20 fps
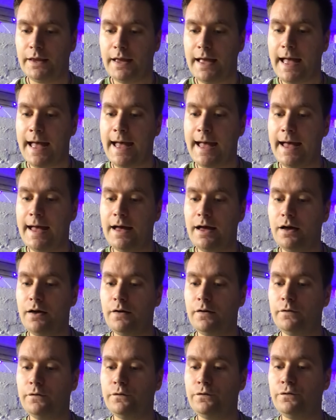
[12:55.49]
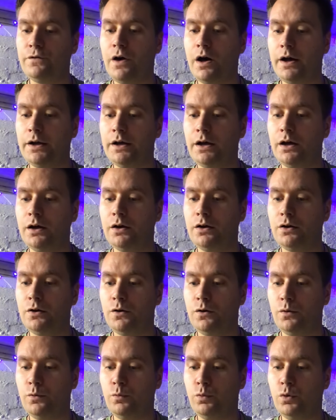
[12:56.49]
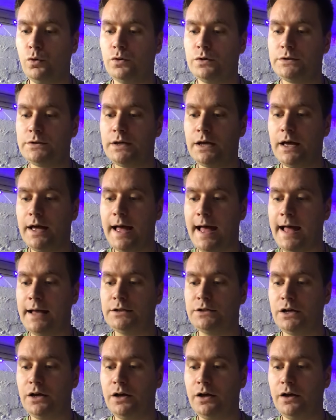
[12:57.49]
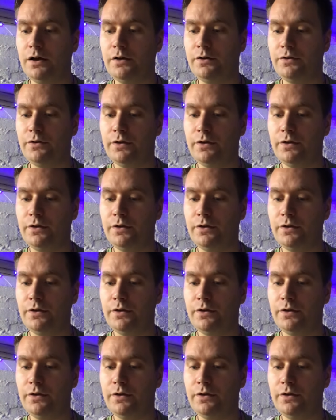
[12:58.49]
Air, fire, water and earth.